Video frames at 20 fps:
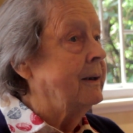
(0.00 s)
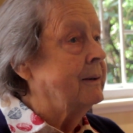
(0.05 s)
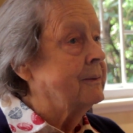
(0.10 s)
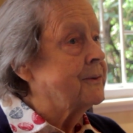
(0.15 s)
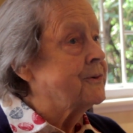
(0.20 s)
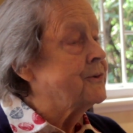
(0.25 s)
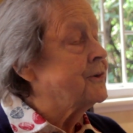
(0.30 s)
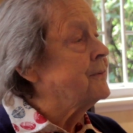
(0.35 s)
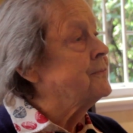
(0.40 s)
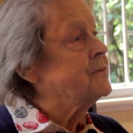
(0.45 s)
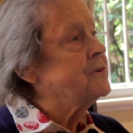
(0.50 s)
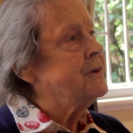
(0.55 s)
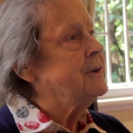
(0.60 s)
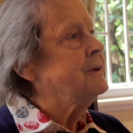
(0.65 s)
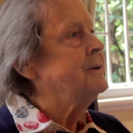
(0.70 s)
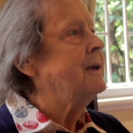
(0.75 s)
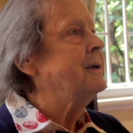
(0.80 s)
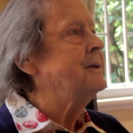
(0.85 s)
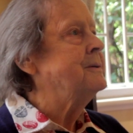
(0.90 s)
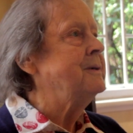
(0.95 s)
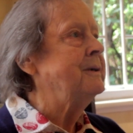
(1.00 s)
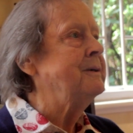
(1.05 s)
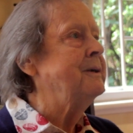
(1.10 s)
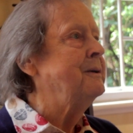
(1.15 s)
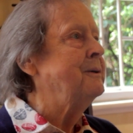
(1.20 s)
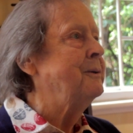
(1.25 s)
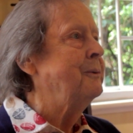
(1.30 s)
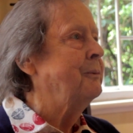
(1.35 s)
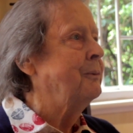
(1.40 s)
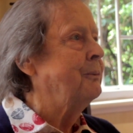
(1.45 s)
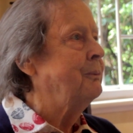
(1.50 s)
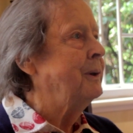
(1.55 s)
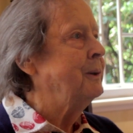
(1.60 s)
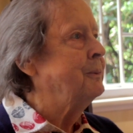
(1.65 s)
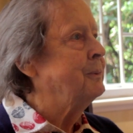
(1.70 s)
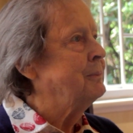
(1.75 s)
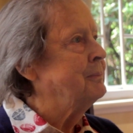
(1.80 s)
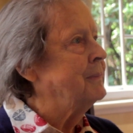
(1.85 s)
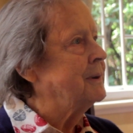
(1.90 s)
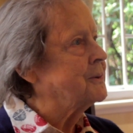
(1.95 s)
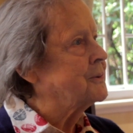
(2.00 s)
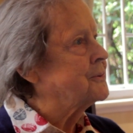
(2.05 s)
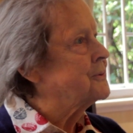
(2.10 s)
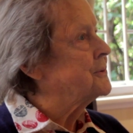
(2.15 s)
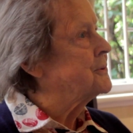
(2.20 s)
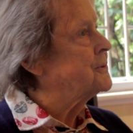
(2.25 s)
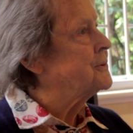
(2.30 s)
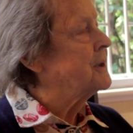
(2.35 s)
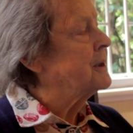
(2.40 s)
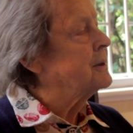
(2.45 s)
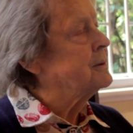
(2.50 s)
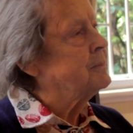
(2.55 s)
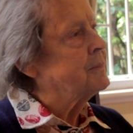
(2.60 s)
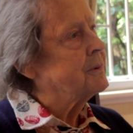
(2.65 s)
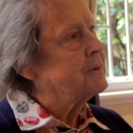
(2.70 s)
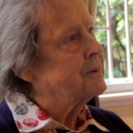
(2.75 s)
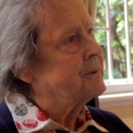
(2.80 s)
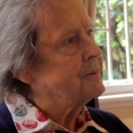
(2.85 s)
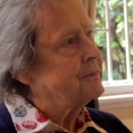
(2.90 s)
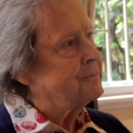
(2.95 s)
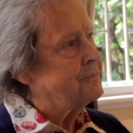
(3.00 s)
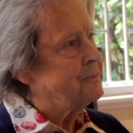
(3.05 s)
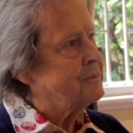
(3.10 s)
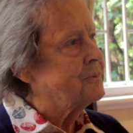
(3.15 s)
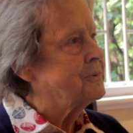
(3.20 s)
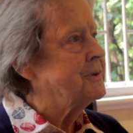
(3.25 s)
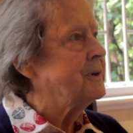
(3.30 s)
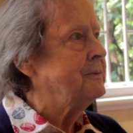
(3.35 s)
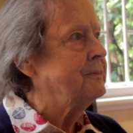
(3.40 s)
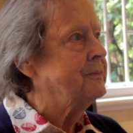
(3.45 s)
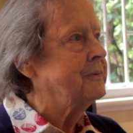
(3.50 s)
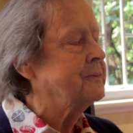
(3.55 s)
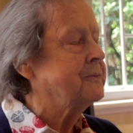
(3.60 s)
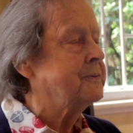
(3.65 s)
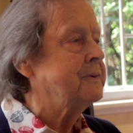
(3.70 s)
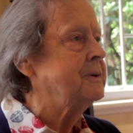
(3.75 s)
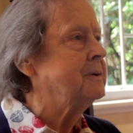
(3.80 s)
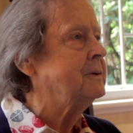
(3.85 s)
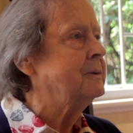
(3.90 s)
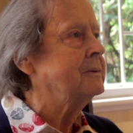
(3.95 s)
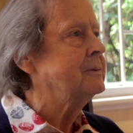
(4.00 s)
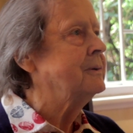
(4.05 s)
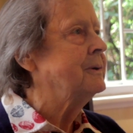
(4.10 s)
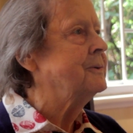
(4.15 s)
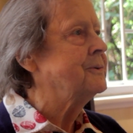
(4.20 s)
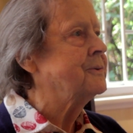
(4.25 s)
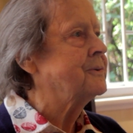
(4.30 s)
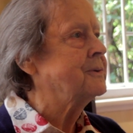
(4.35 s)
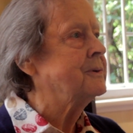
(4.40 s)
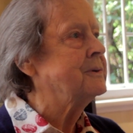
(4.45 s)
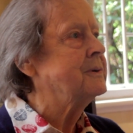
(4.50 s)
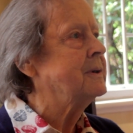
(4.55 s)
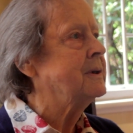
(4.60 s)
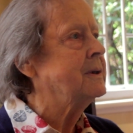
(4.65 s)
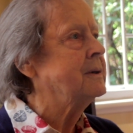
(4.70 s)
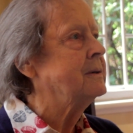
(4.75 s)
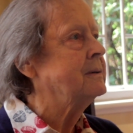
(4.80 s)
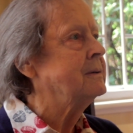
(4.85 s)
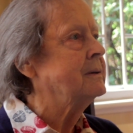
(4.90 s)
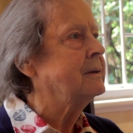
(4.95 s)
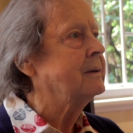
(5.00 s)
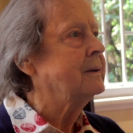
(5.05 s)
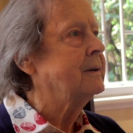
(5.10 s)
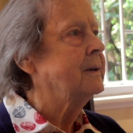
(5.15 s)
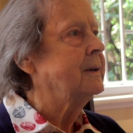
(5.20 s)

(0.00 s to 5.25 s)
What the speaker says: at 17, 18, we were much the same as the 14, 15-year-olds today.